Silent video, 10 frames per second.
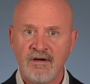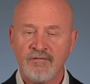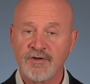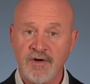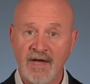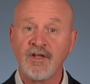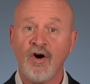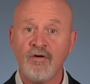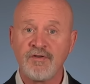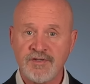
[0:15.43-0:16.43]
for trying to
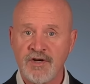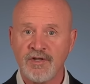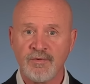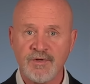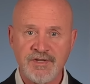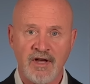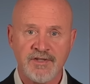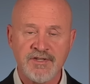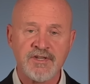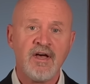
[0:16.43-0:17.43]
overturn the
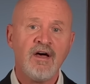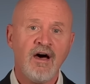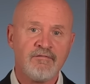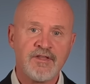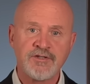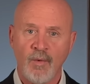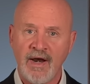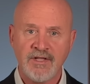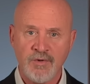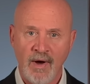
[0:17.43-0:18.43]
results of the
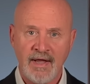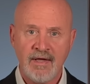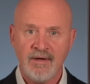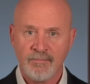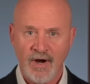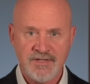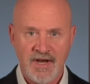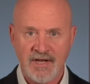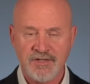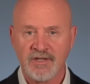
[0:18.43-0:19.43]
2020
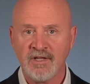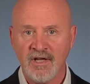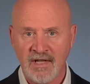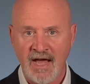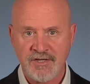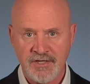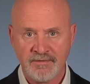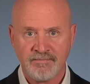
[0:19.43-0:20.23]
presidential election.